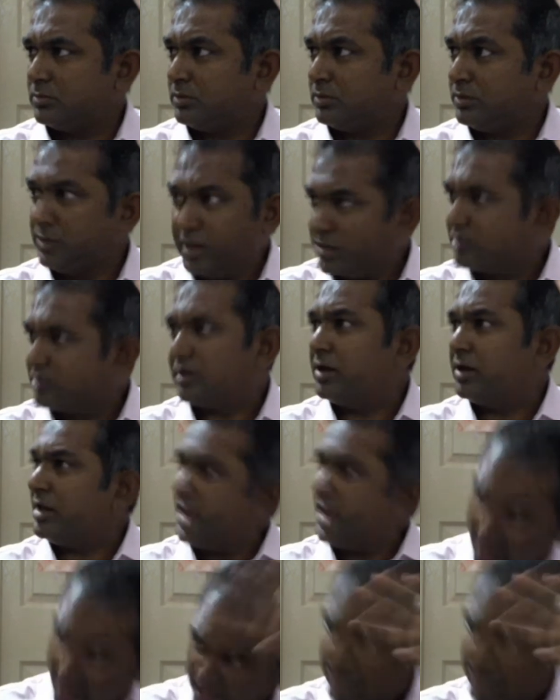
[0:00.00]

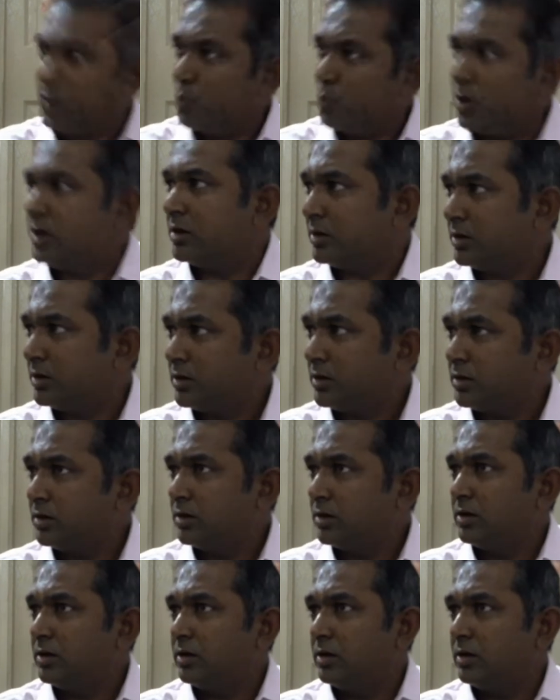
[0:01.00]
Literally anyone.
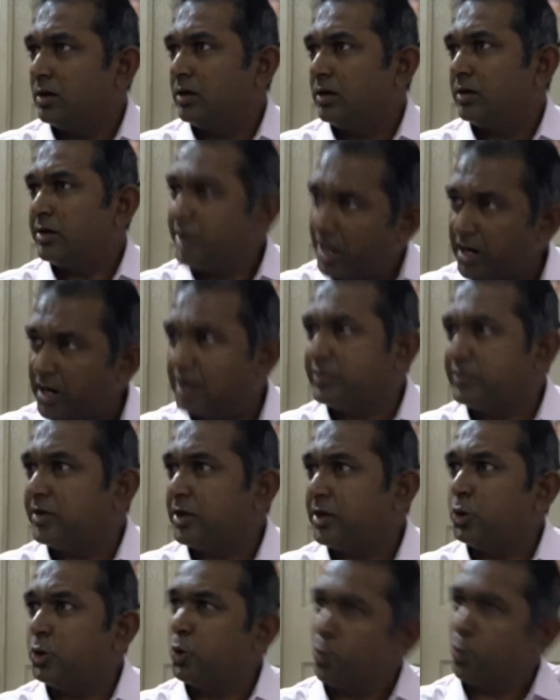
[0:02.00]
Younger
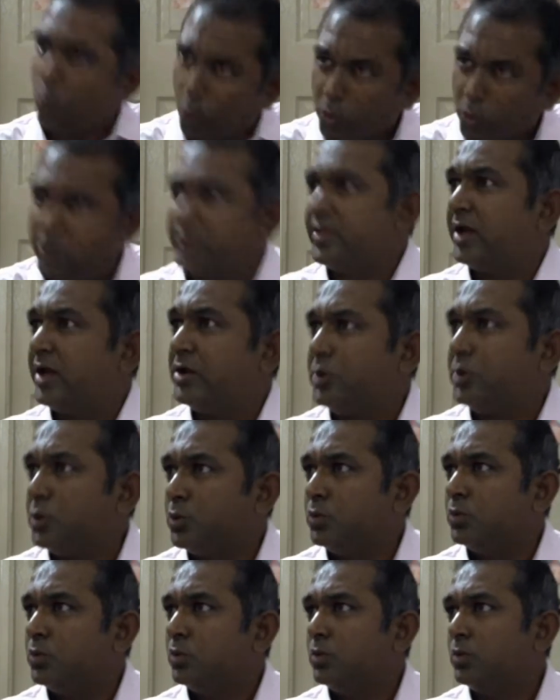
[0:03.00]
than you, older than
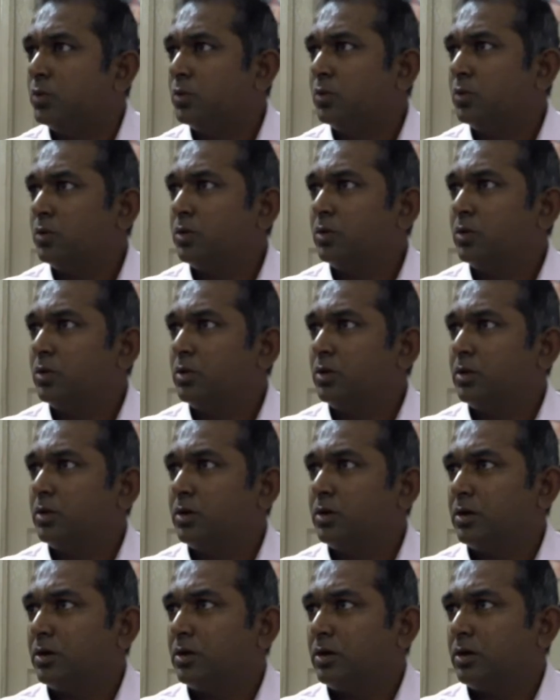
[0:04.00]
you.
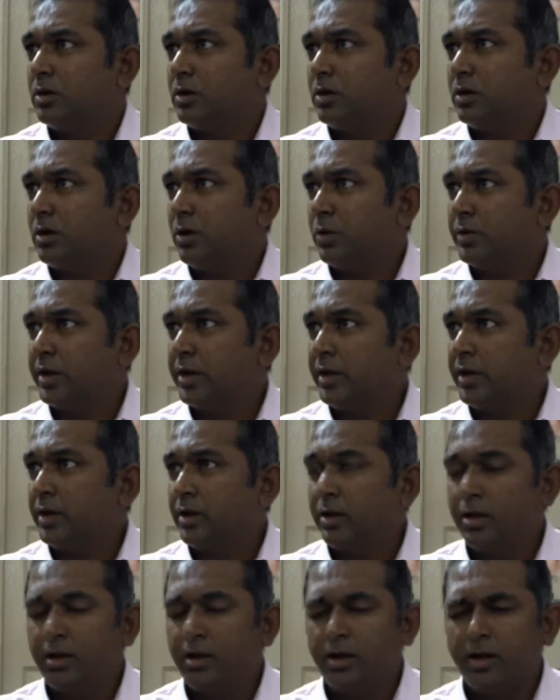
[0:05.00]
Okay.